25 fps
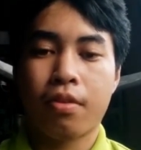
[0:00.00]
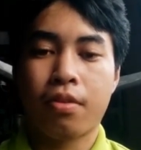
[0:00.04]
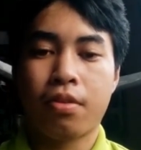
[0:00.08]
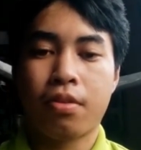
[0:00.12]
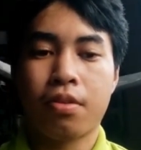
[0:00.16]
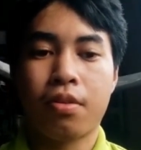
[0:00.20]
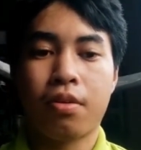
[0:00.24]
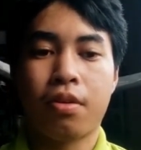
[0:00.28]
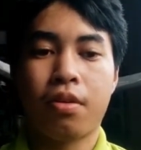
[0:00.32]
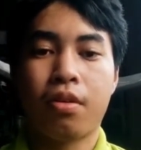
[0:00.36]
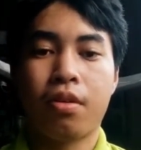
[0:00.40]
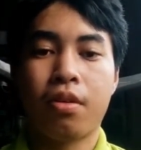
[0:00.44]

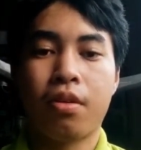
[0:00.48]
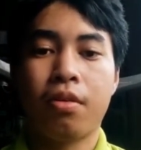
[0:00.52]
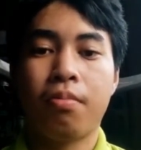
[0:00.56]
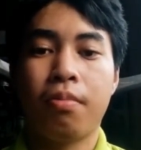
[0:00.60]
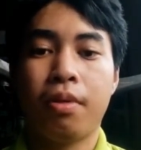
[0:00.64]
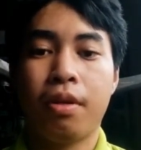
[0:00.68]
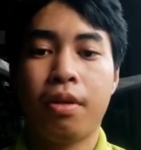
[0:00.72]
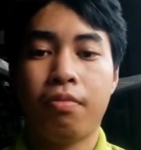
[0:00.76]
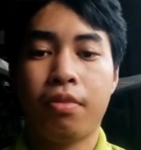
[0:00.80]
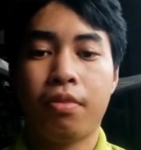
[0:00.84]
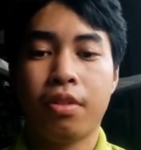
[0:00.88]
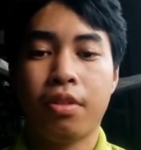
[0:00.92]
So the
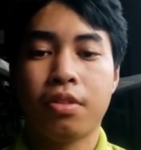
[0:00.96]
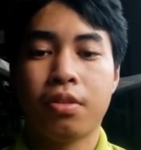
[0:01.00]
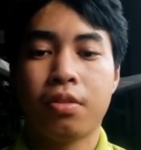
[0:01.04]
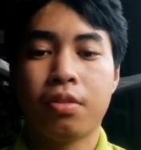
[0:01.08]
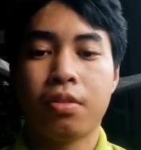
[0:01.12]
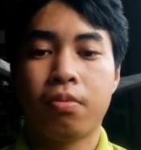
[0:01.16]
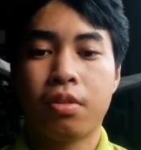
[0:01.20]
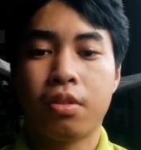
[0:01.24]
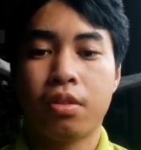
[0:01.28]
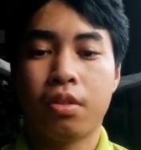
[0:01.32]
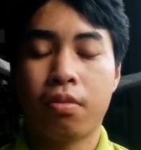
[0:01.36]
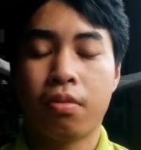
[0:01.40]
main
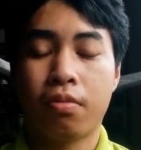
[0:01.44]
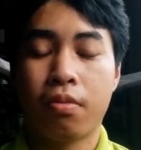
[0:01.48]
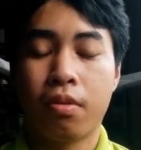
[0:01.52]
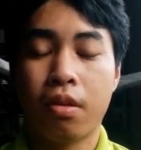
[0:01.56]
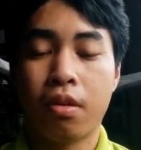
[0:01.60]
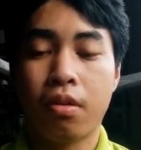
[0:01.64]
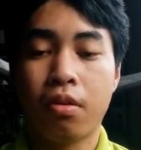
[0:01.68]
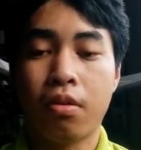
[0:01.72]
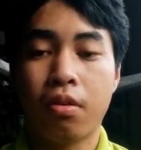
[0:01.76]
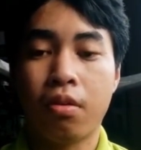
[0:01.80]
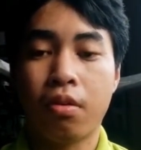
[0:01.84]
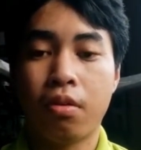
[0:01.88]
function of the
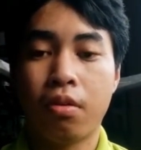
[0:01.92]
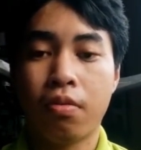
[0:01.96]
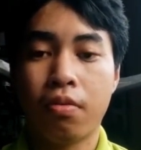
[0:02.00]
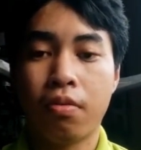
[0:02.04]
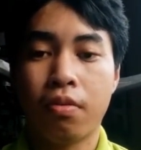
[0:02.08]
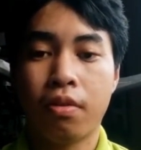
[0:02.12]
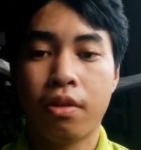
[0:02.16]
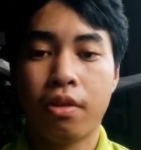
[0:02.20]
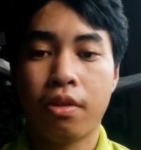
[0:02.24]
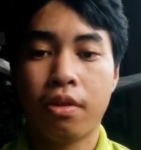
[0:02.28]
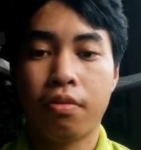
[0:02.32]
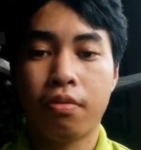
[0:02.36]
safety
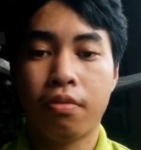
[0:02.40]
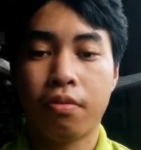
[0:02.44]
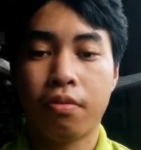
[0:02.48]
glove